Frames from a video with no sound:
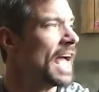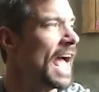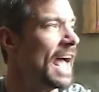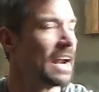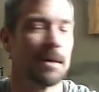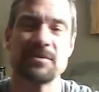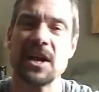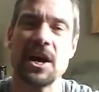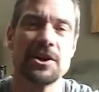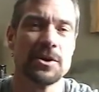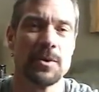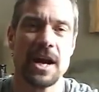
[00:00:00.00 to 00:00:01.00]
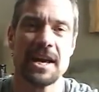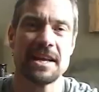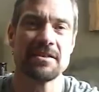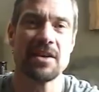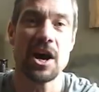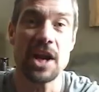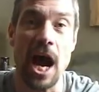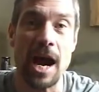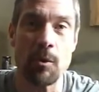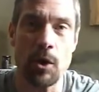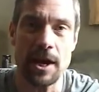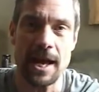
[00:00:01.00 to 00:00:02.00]
And I'm telling you, when I get done,
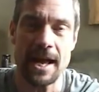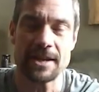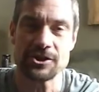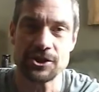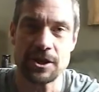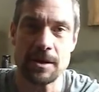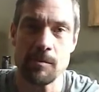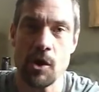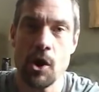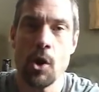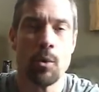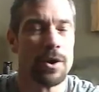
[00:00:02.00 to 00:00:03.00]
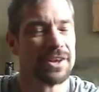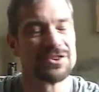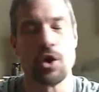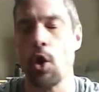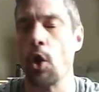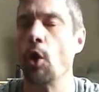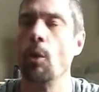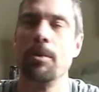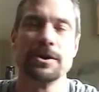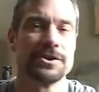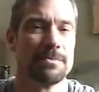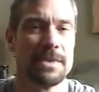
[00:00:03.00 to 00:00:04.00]
I work at a gym where there's a whole
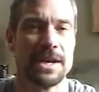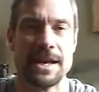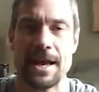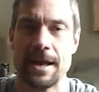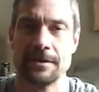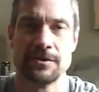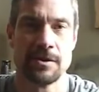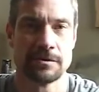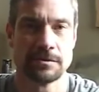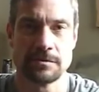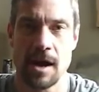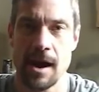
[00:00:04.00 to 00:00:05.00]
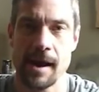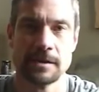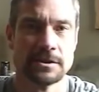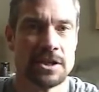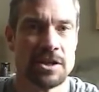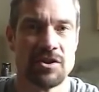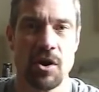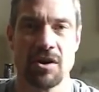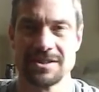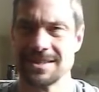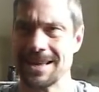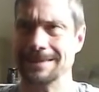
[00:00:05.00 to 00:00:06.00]
bunch of meatheads, right? They're
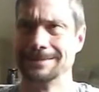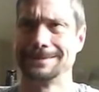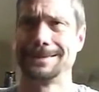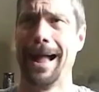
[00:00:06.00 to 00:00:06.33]
all just like,